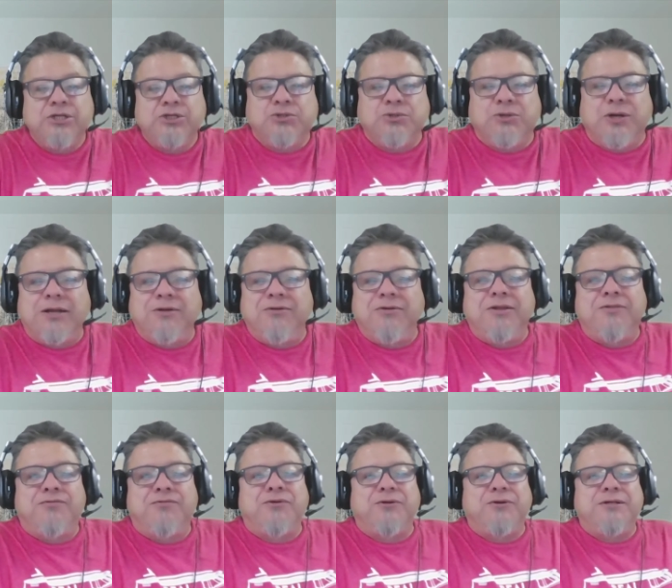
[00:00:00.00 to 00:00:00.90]

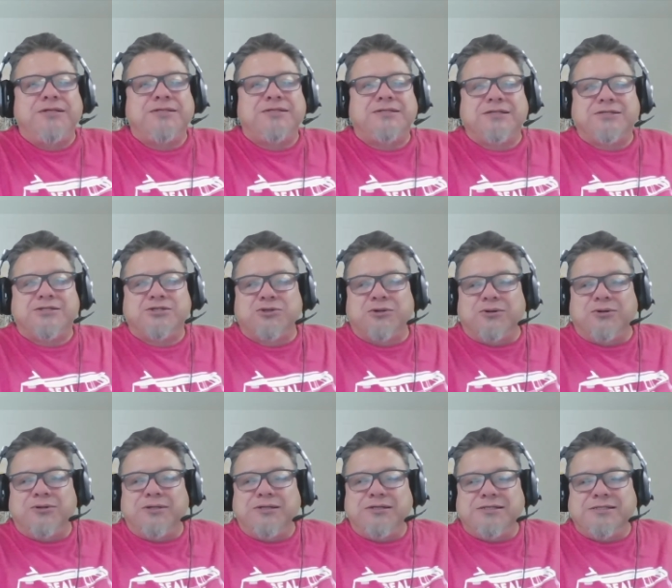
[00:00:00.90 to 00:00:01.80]
236
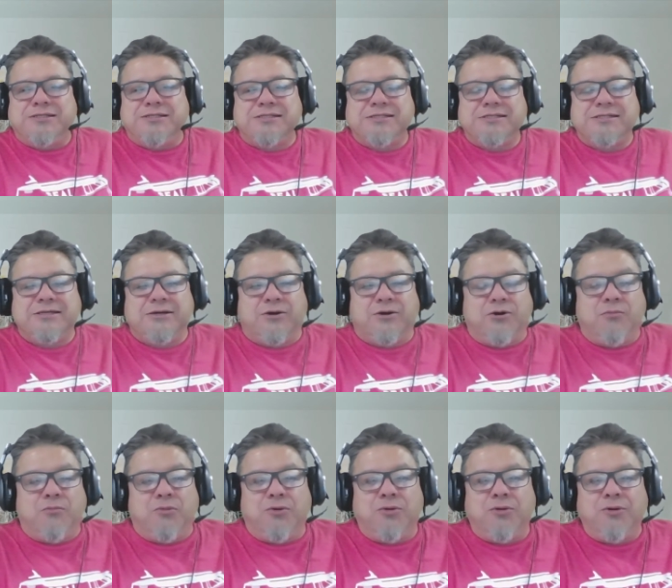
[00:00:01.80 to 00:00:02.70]
stories or
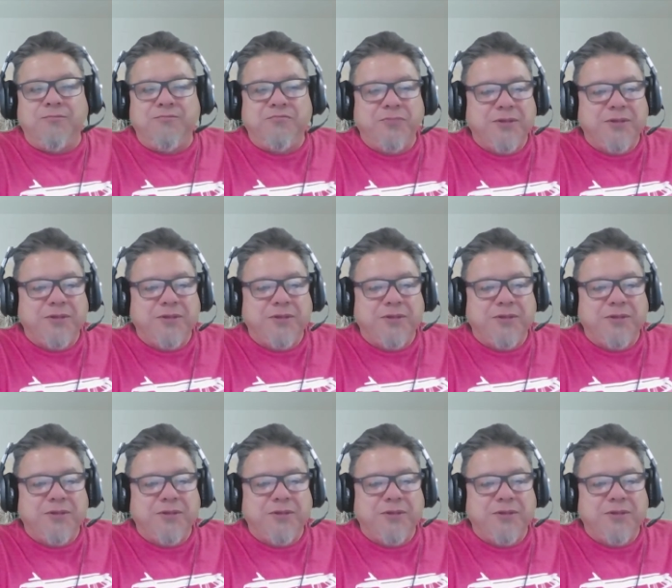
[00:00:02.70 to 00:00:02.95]
more,